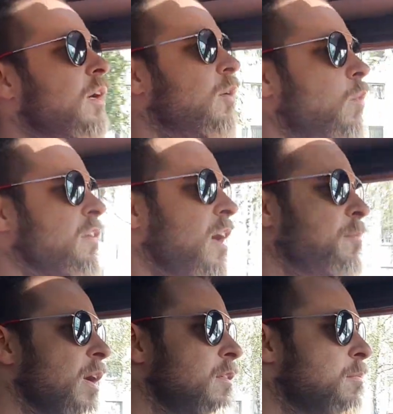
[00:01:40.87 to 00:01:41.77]
What
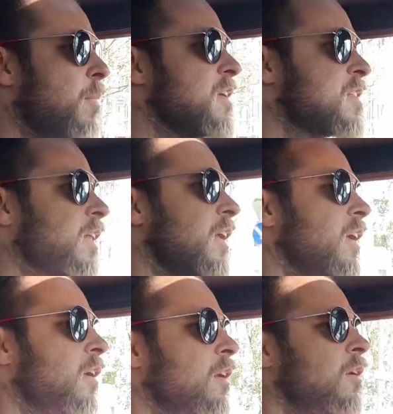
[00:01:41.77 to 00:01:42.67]
happened basically
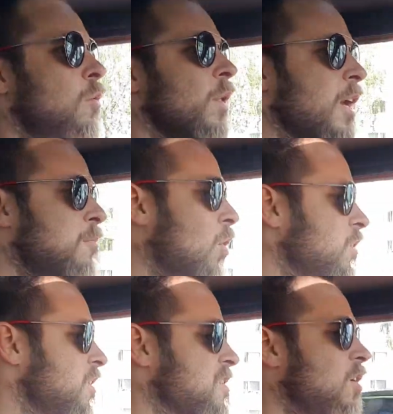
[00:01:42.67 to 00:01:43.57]
when I bought
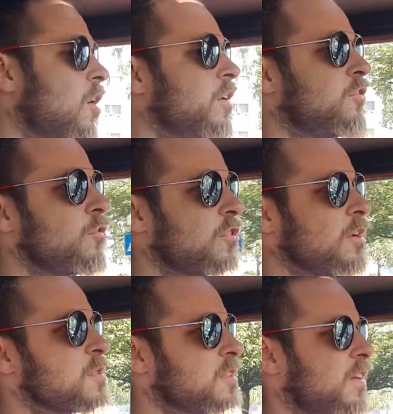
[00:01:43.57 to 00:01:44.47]
this car in
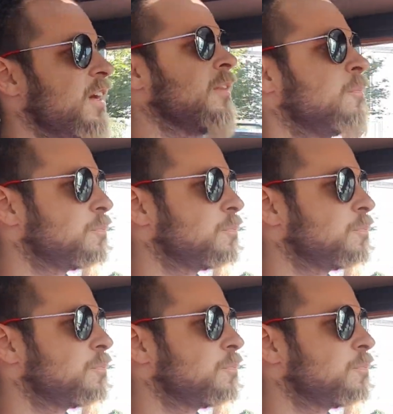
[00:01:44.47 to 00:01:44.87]
2010,